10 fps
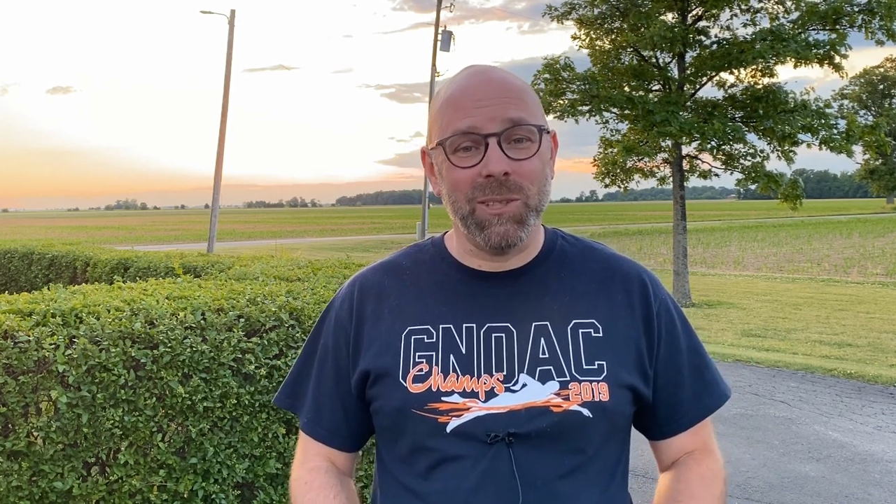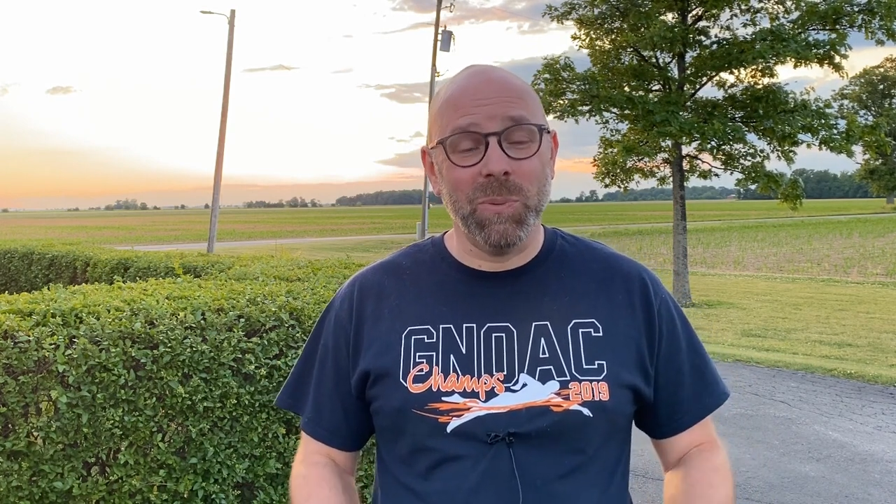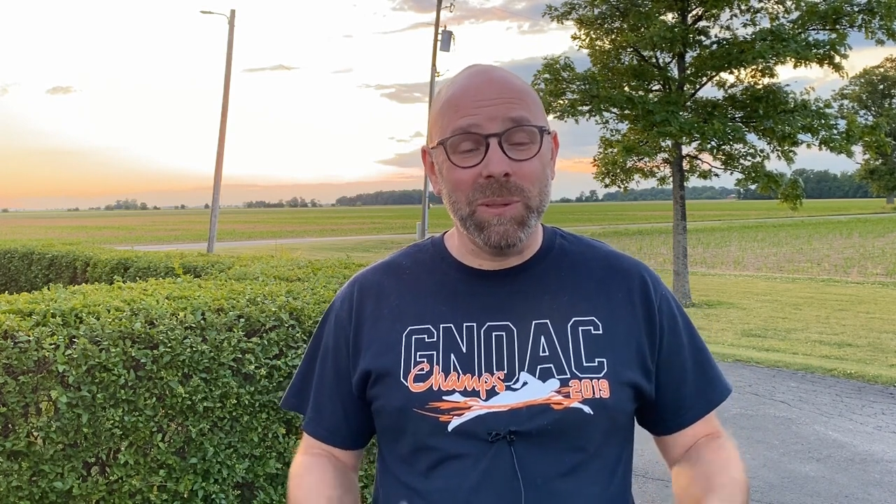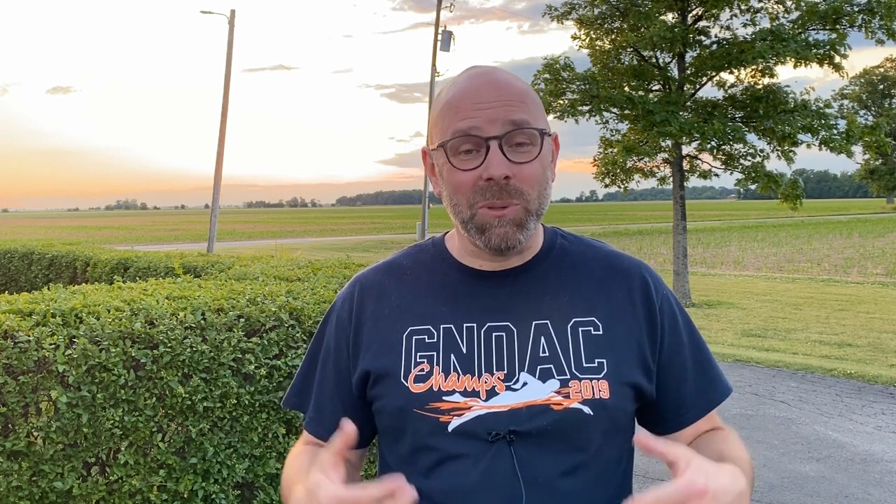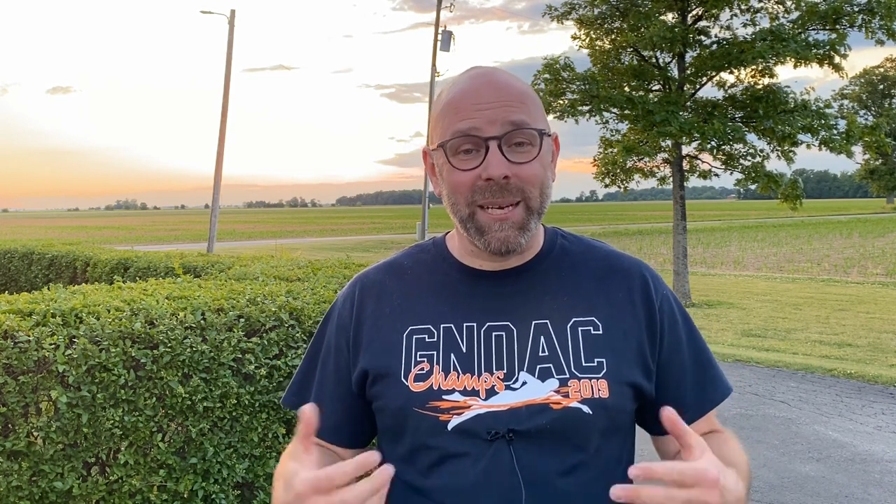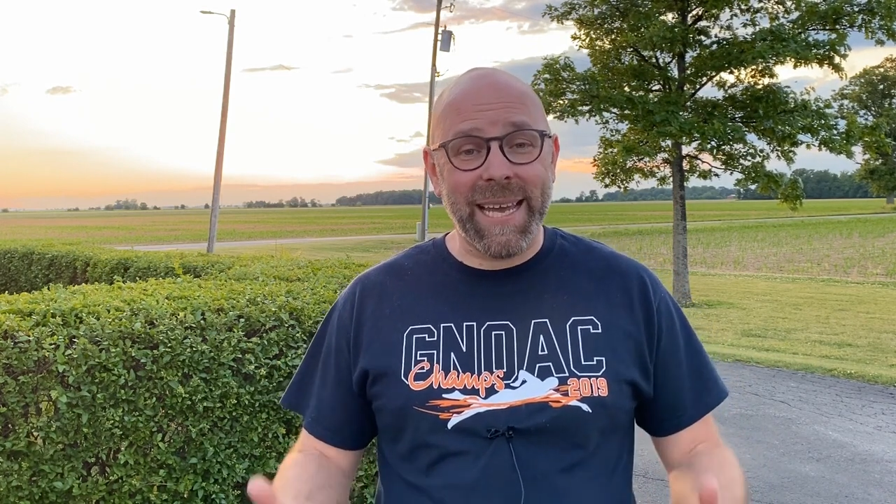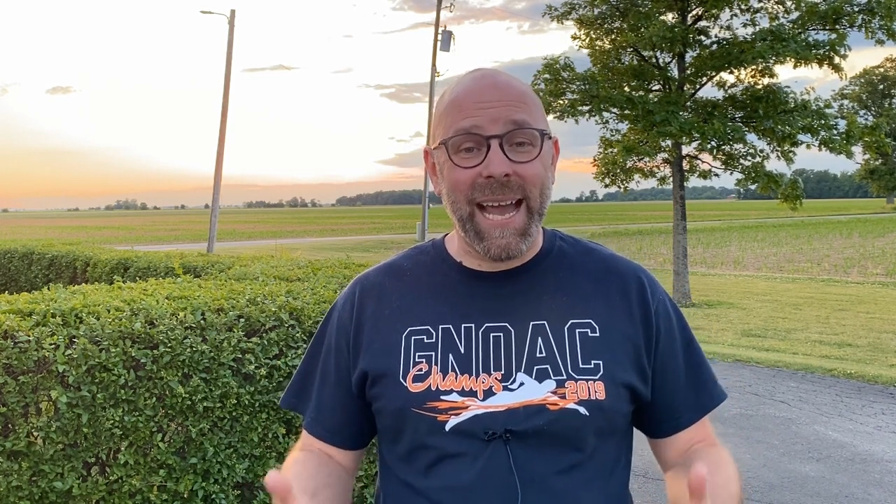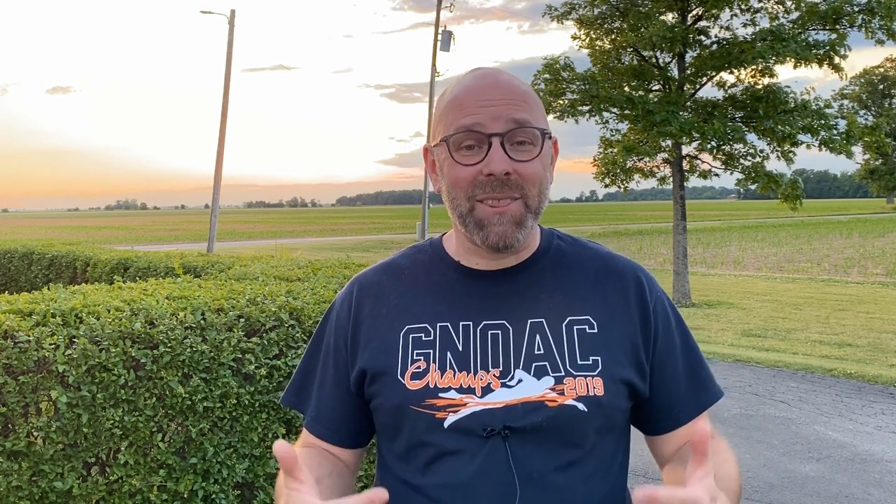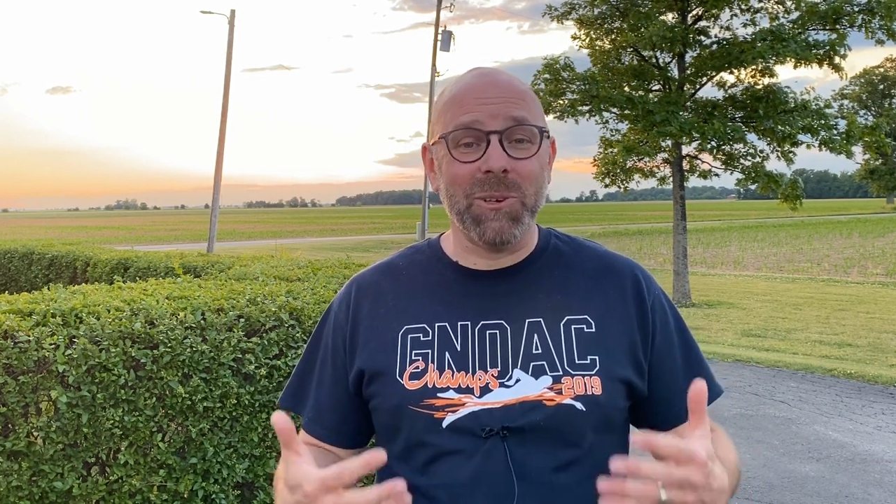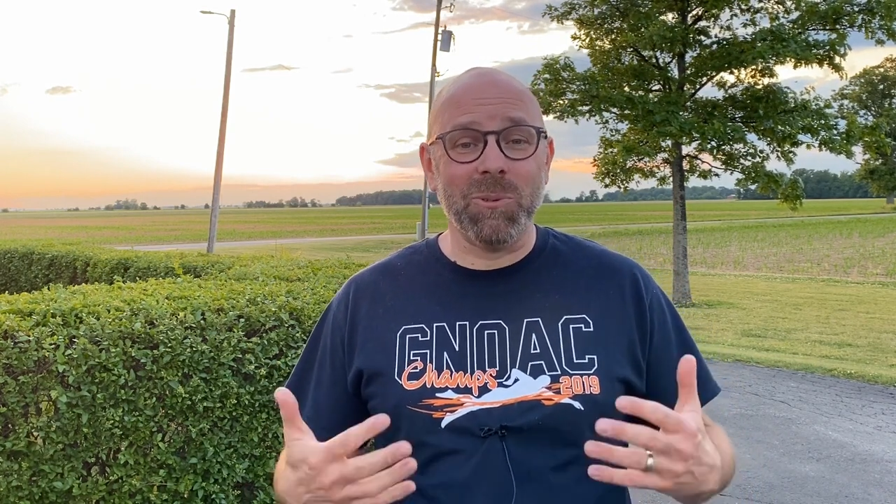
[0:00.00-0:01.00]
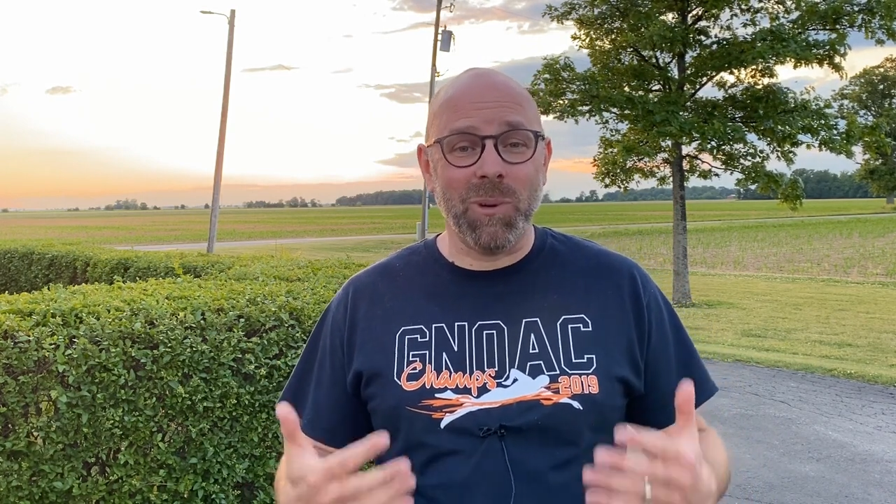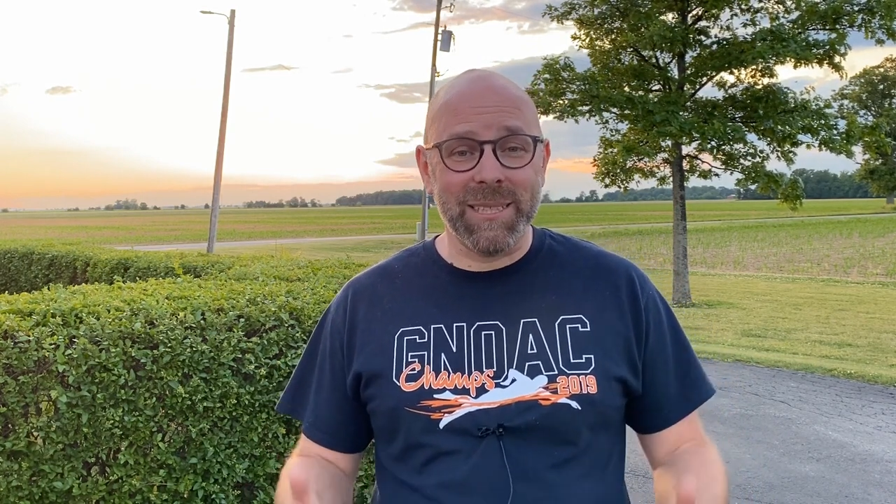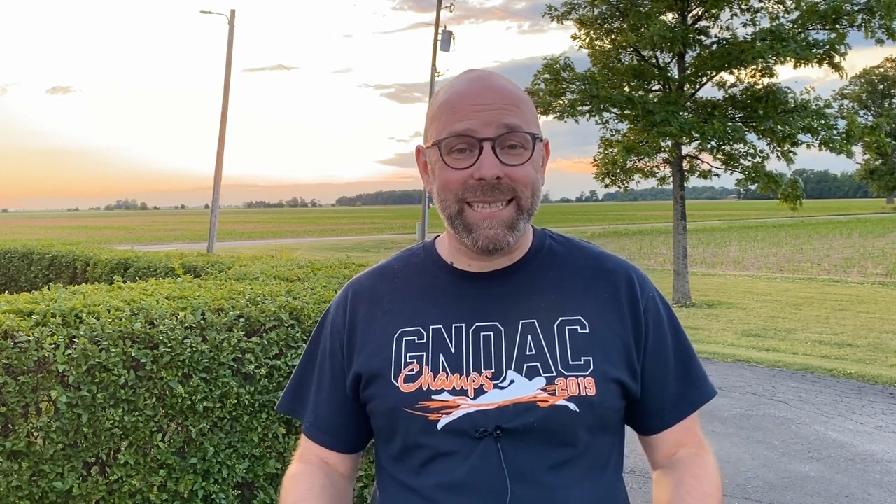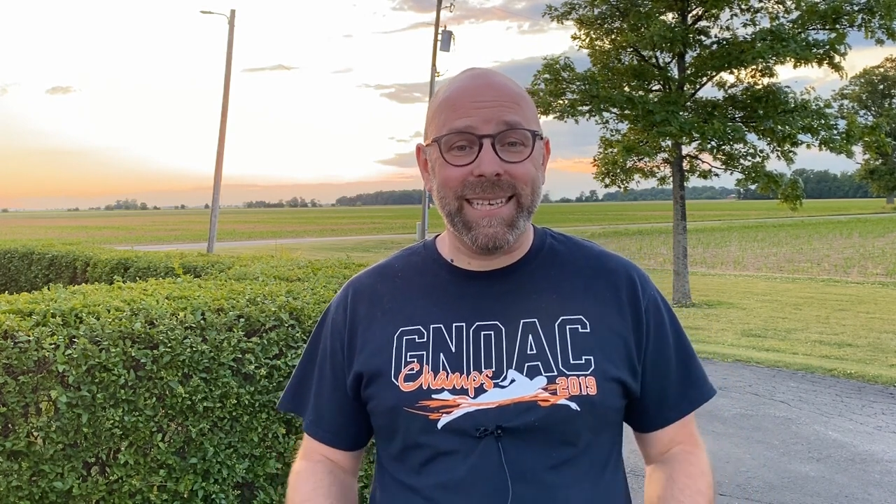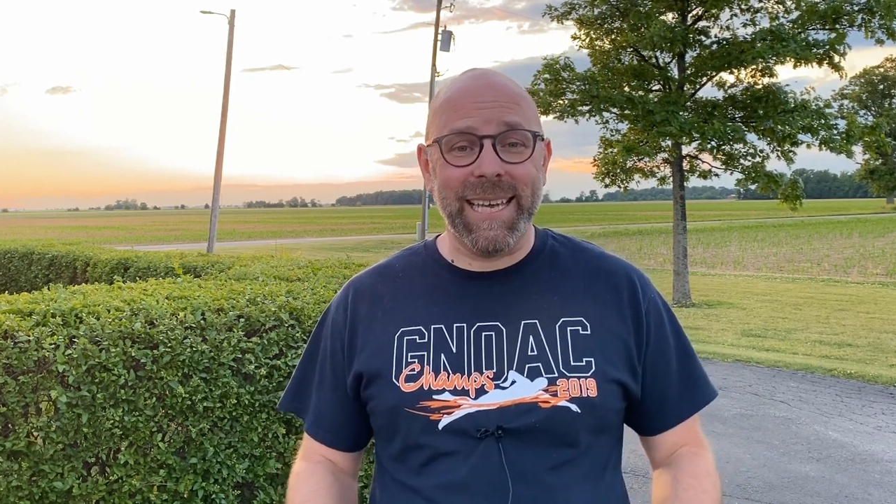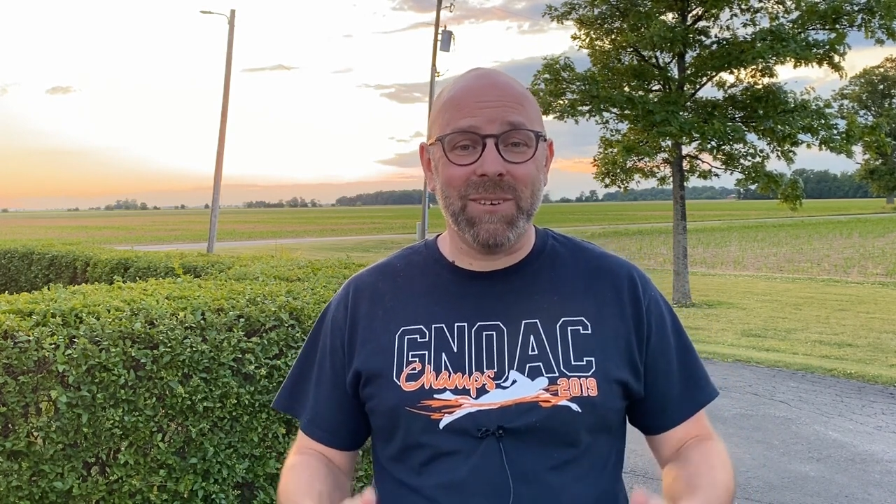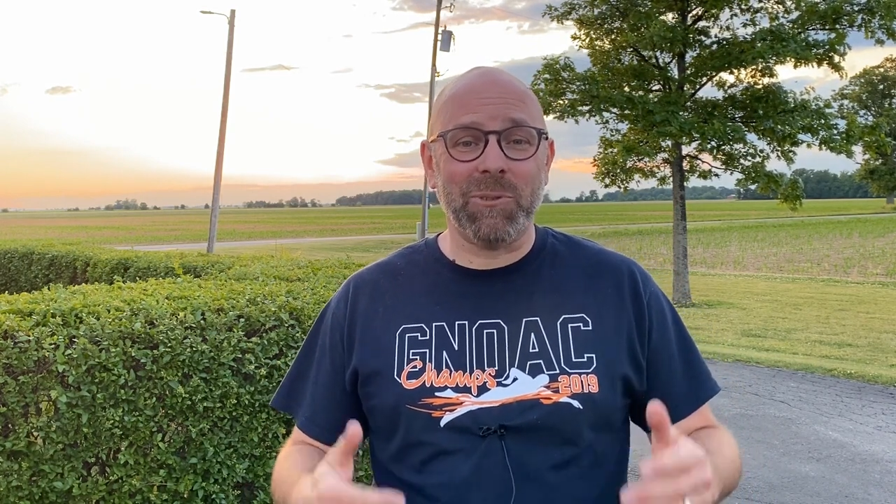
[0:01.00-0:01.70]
we will gather once again